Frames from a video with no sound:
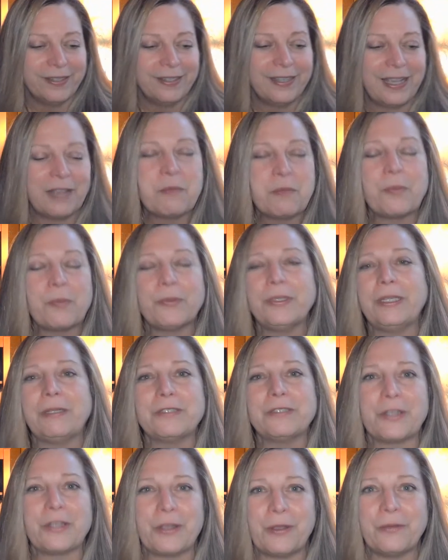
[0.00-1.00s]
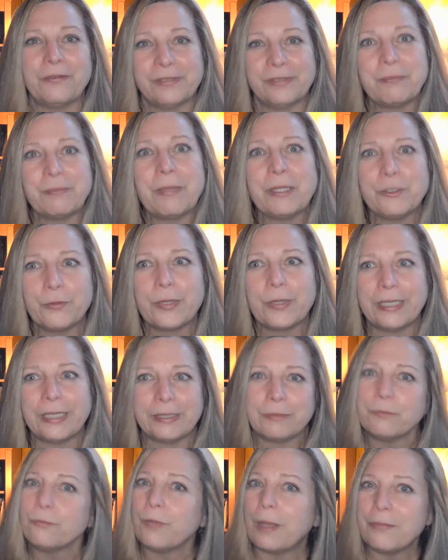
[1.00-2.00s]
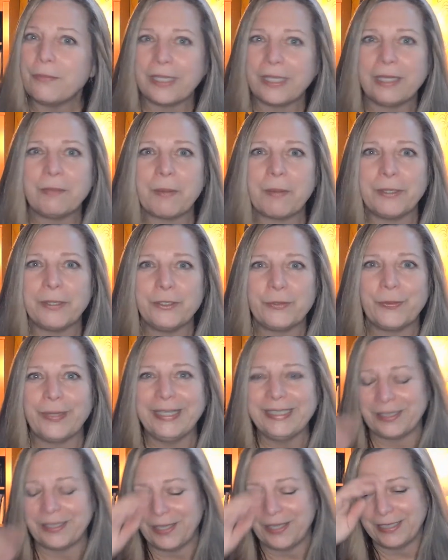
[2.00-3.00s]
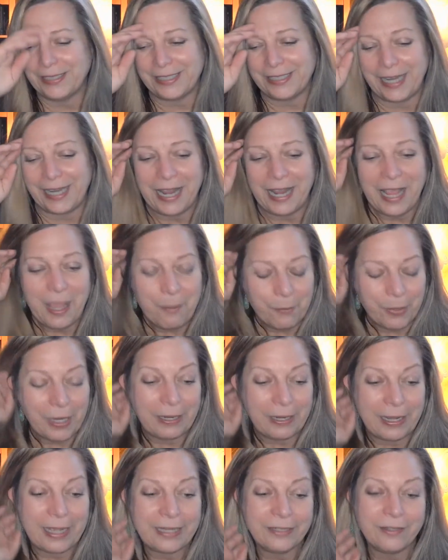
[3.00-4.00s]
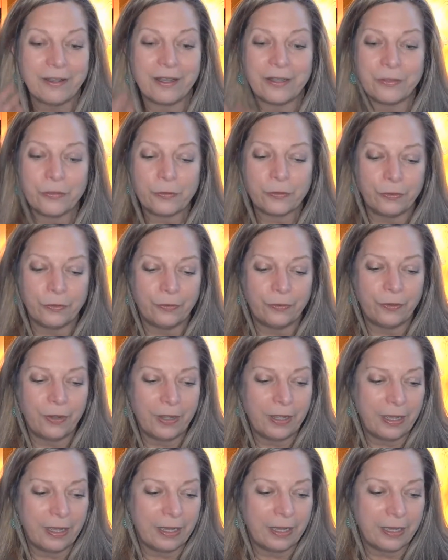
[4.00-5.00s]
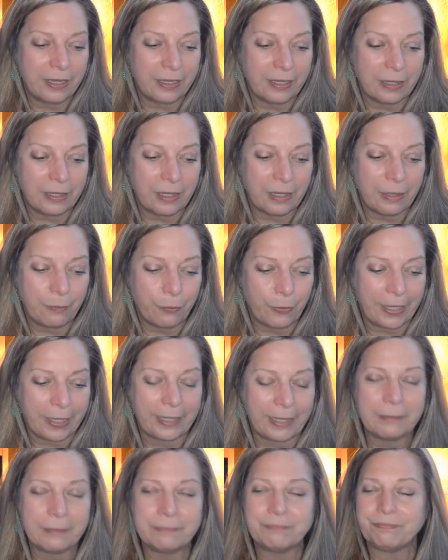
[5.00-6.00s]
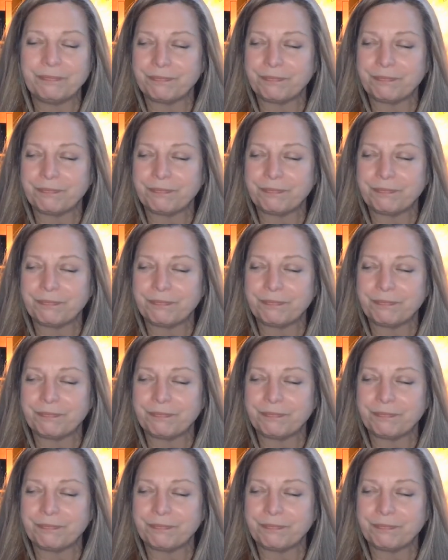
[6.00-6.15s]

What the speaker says: I remember years ago, it was my 20s. I'm thinking about my 20s a lot tonight, but I had gone through a breakup